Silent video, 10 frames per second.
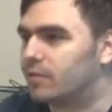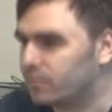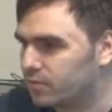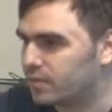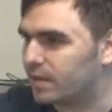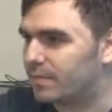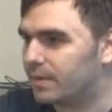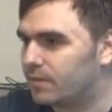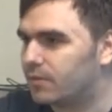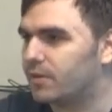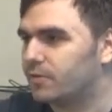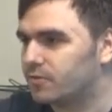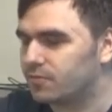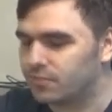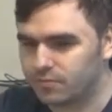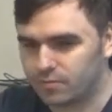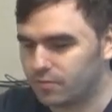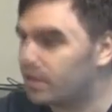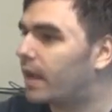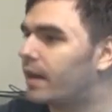goes to them in order to
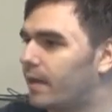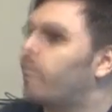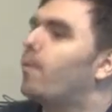look at like